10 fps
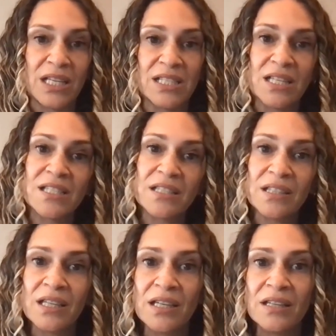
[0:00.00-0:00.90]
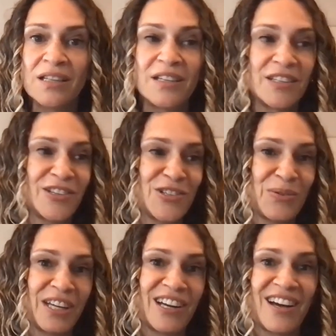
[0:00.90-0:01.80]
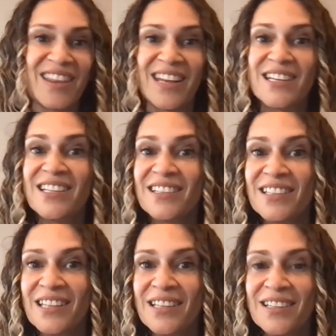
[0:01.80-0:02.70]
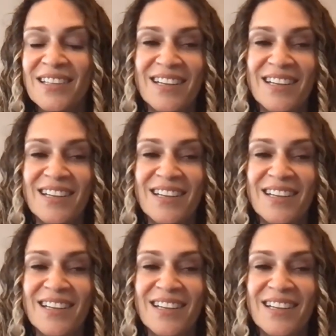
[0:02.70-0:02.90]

consistently, you're doing it authentically,